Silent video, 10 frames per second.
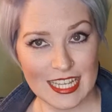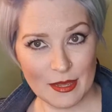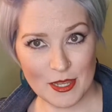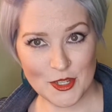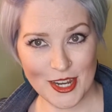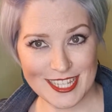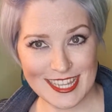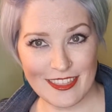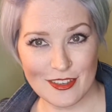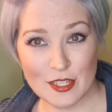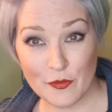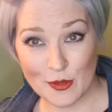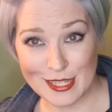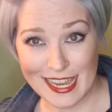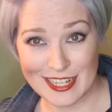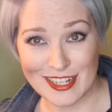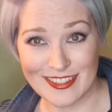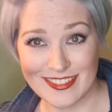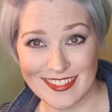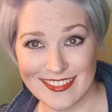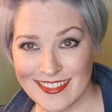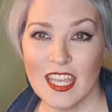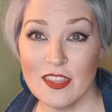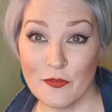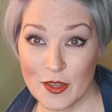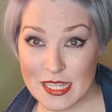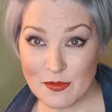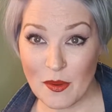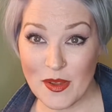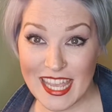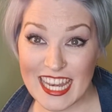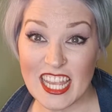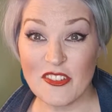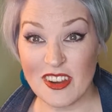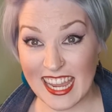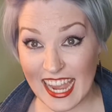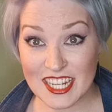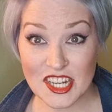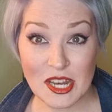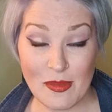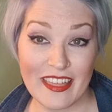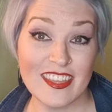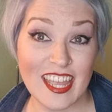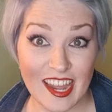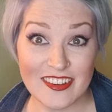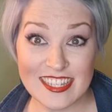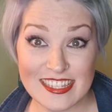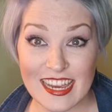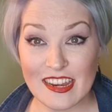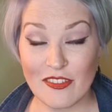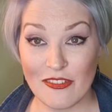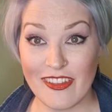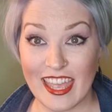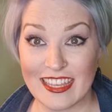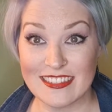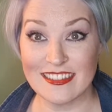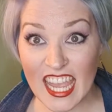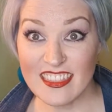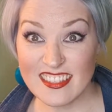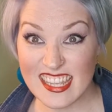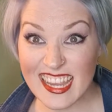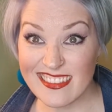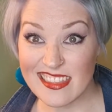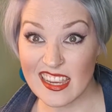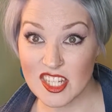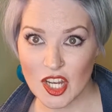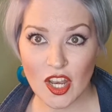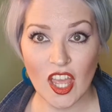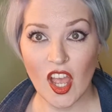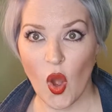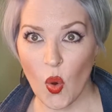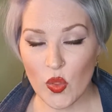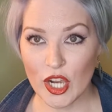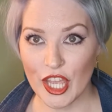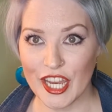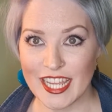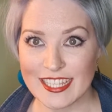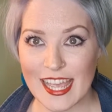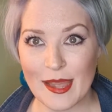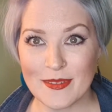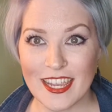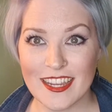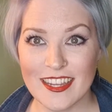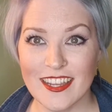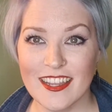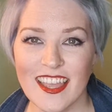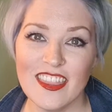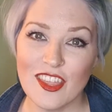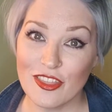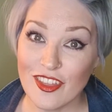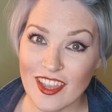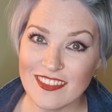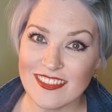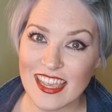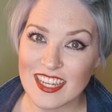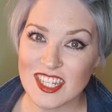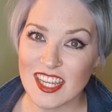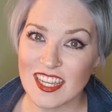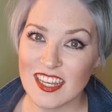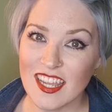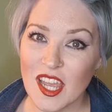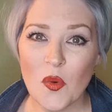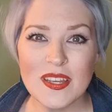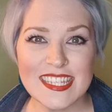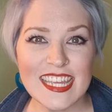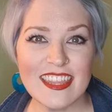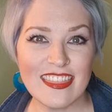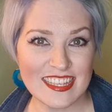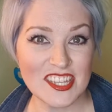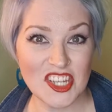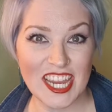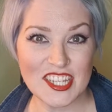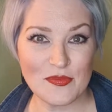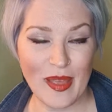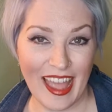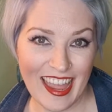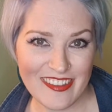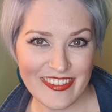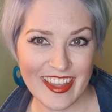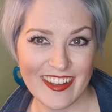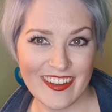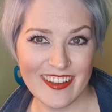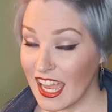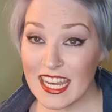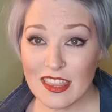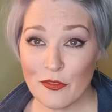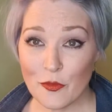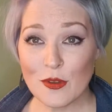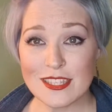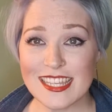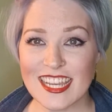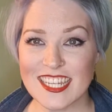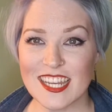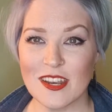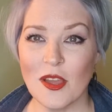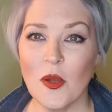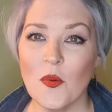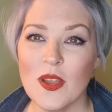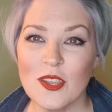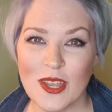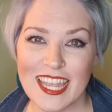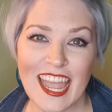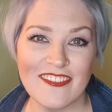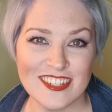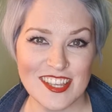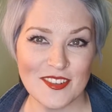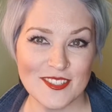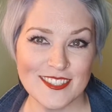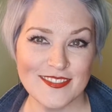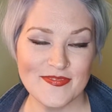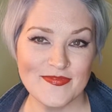Let me translate those 4 sections. In the first one, we're getting a reaction about the current state of affairs. In the second section, all the learning is happening. In the third section, we're seeing that there's a change of behaviour. And in the fourth section, we're looking at results.